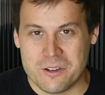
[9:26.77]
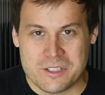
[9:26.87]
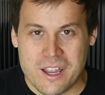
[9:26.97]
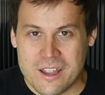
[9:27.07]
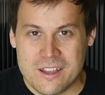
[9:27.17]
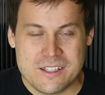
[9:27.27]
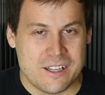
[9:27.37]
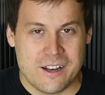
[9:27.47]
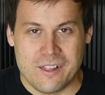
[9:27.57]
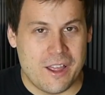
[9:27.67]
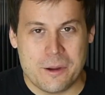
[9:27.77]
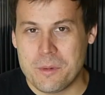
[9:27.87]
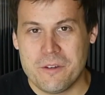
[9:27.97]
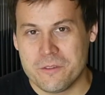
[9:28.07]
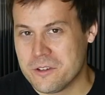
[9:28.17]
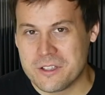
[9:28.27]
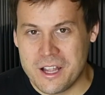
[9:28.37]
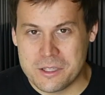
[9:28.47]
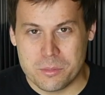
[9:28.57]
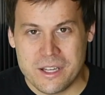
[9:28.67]
hotels and I like my first
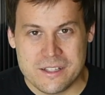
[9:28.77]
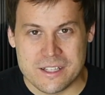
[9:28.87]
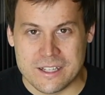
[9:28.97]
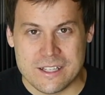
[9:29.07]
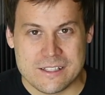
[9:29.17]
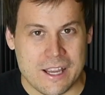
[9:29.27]
class plane tickets.